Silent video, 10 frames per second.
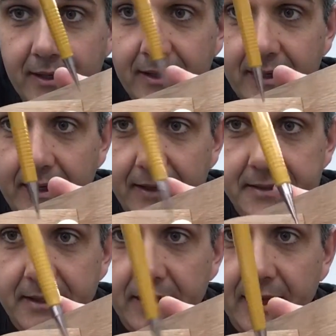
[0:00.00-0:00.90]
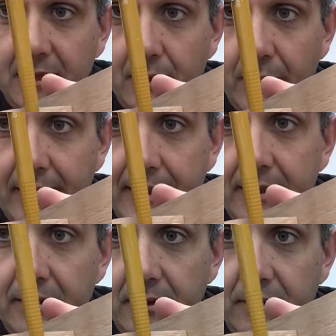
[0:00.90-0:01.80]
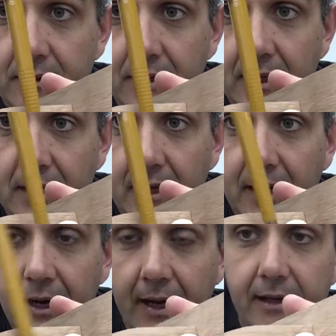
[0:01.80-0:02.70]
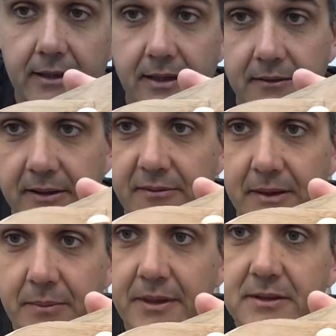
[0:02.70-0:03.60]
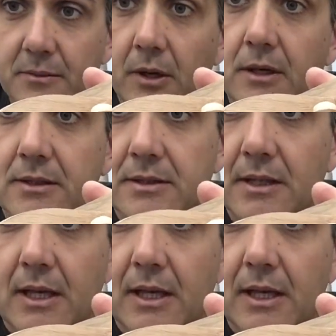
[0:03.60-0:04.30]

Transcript: In addition to that, look what I didn't do. I didn't get rid of my pencil marks